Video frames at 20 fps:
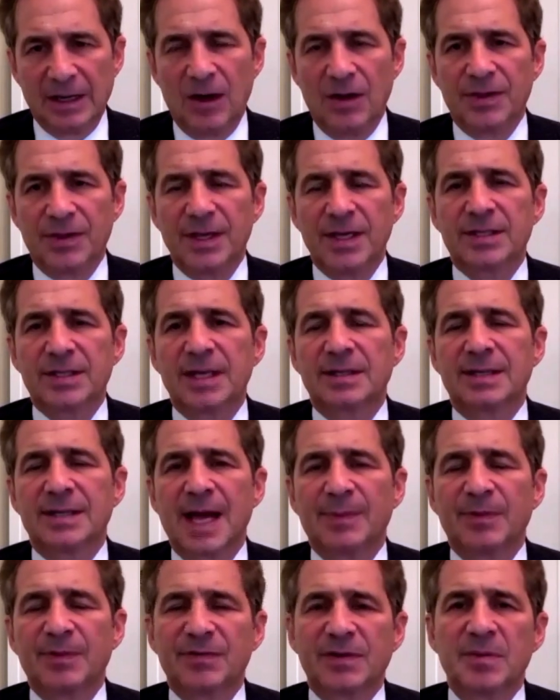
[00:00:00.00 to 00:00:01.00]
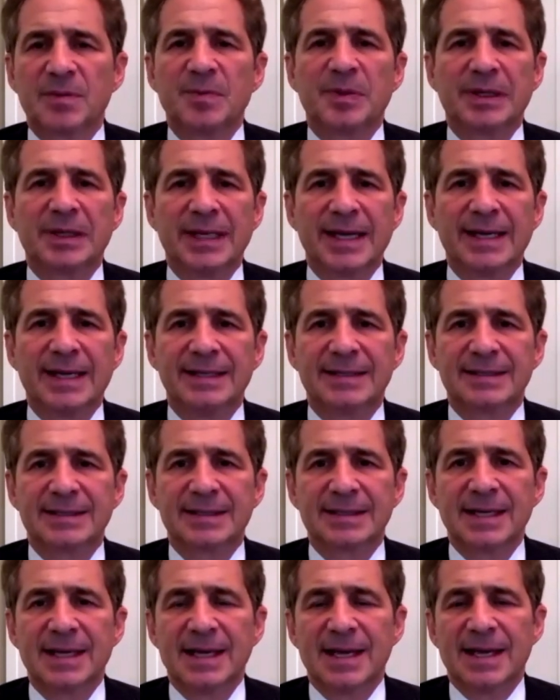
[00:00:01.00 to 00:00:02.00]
Are these the type of complaints